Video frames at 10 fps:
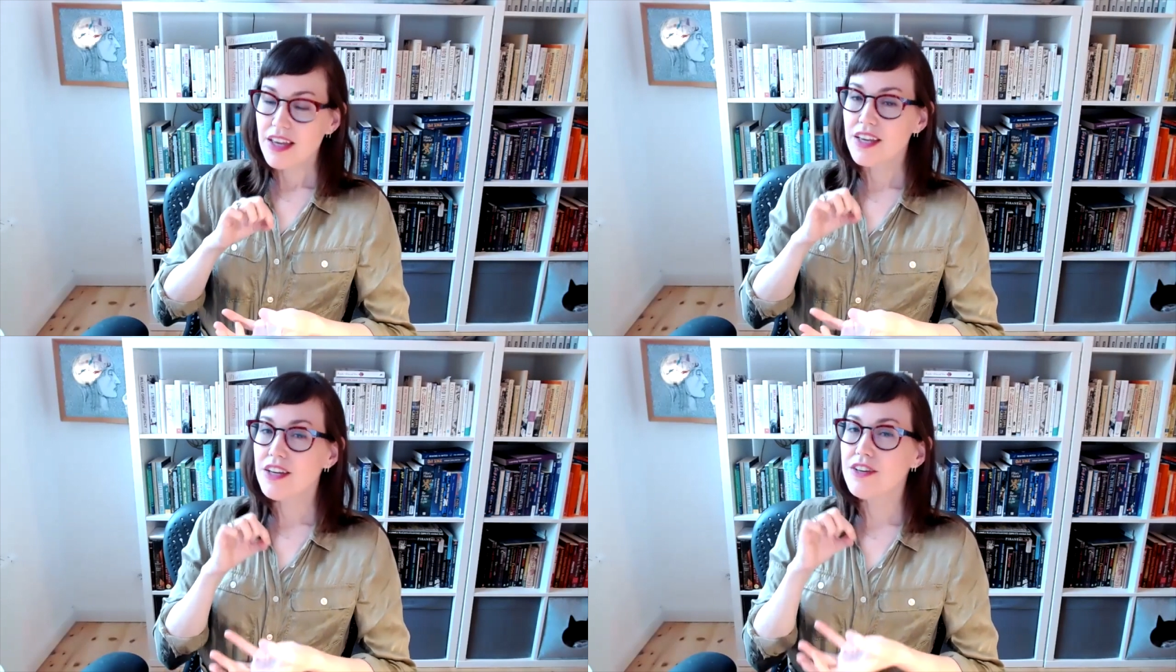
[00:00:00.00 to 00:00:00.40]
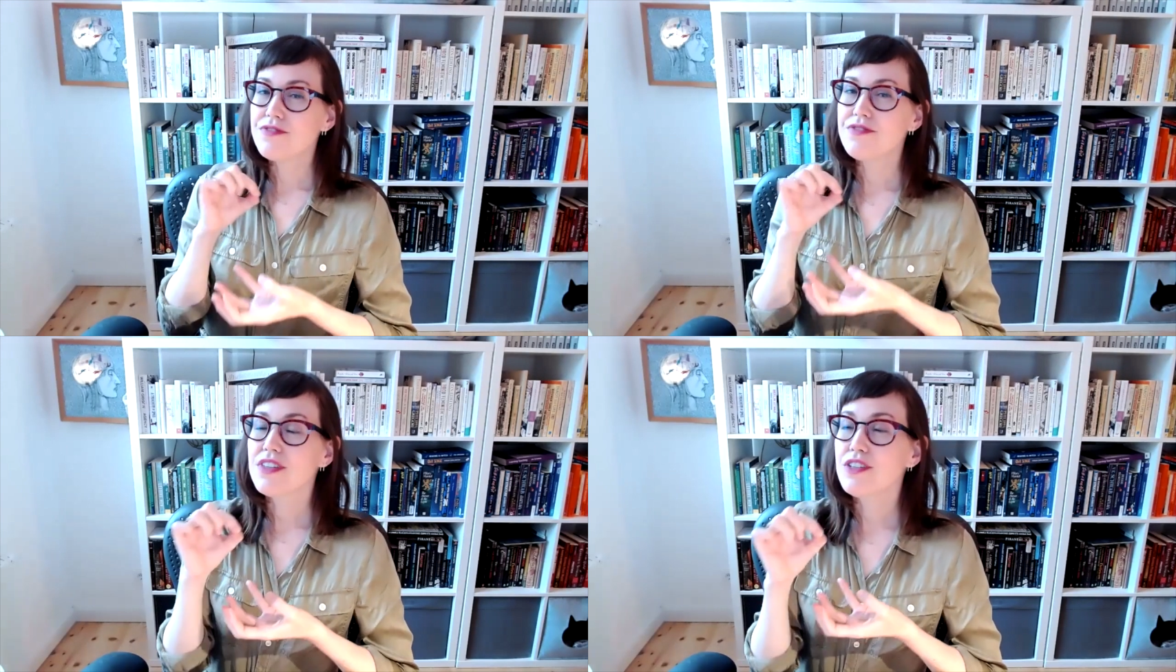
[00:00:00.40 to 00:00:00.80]

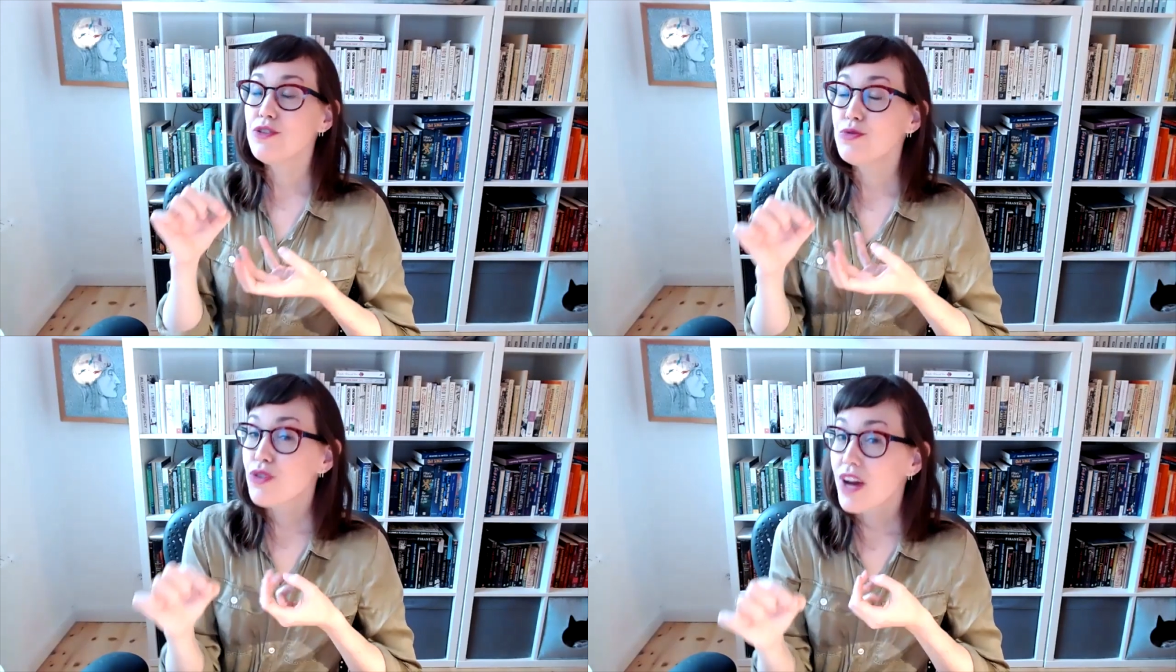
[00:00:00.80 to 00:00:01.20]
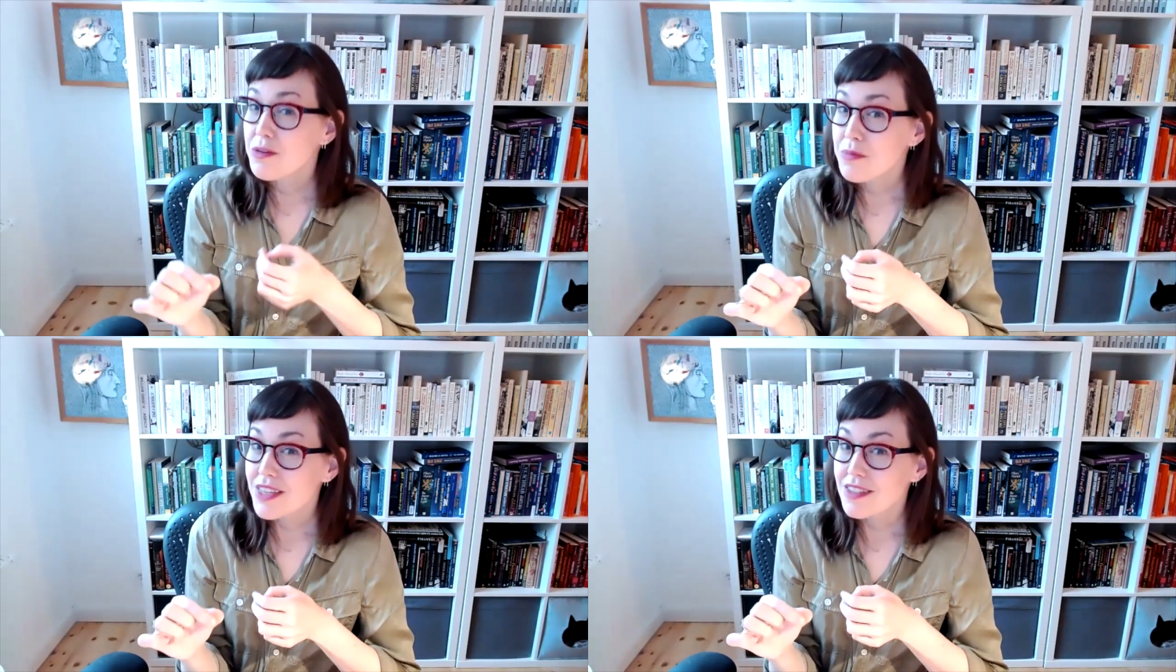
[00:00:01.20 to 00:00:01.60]
If you try to
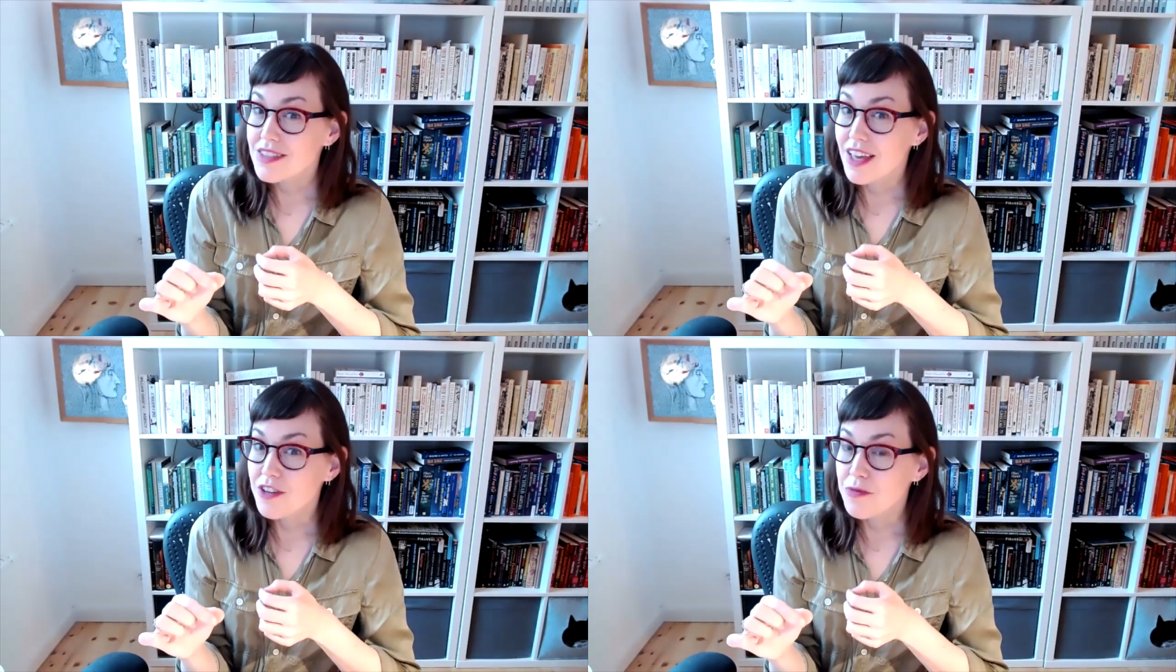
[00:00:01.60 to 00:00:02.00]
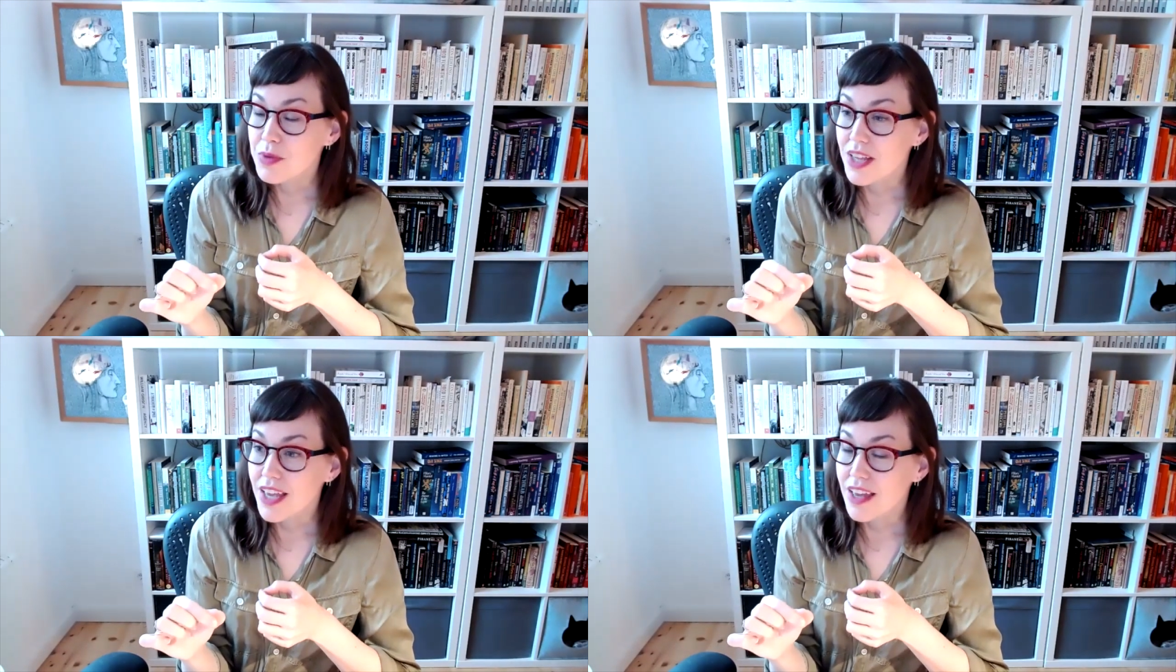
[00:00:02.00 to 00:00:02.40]
make this kind of
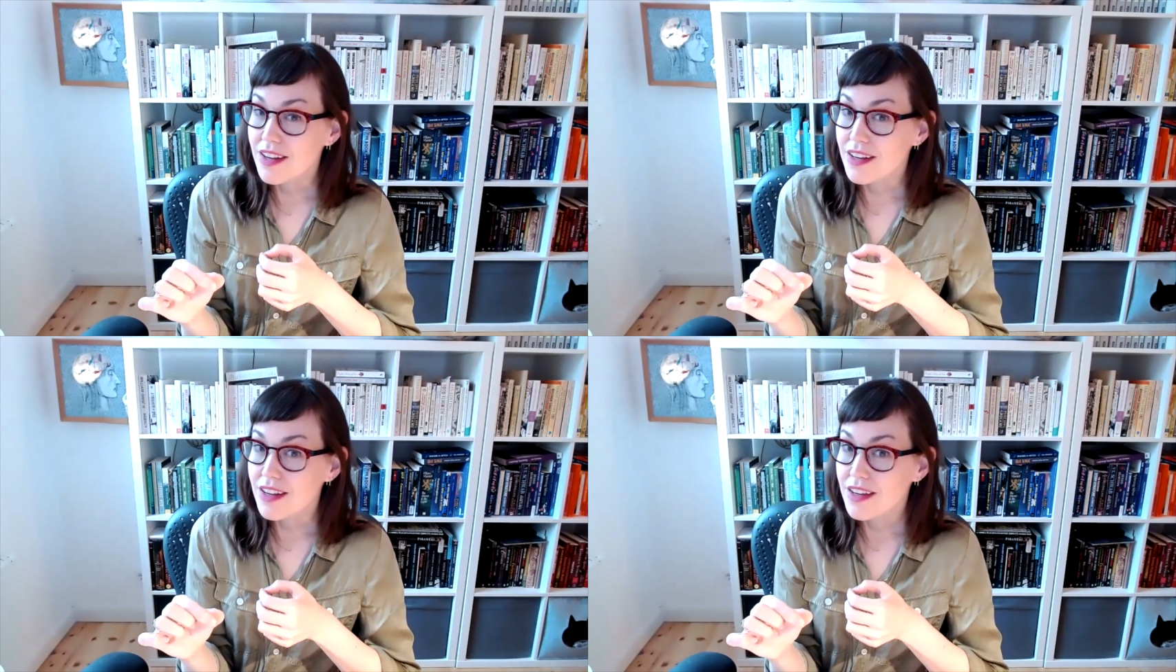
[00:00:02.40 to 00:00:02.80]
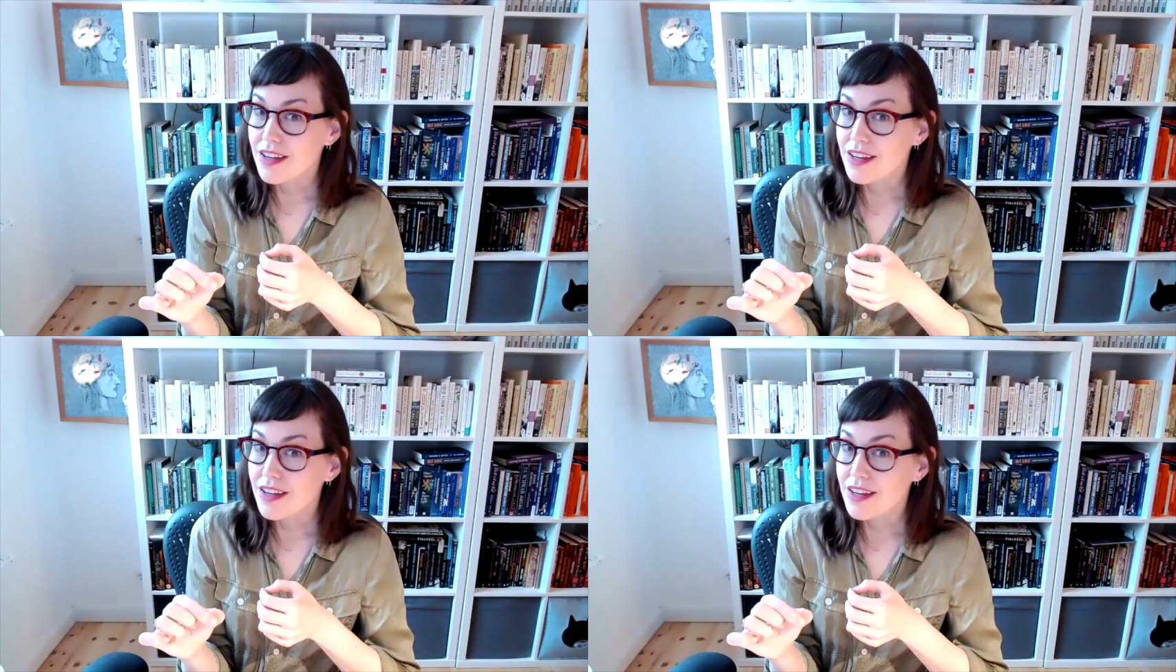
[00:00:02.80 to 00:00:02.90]
plan,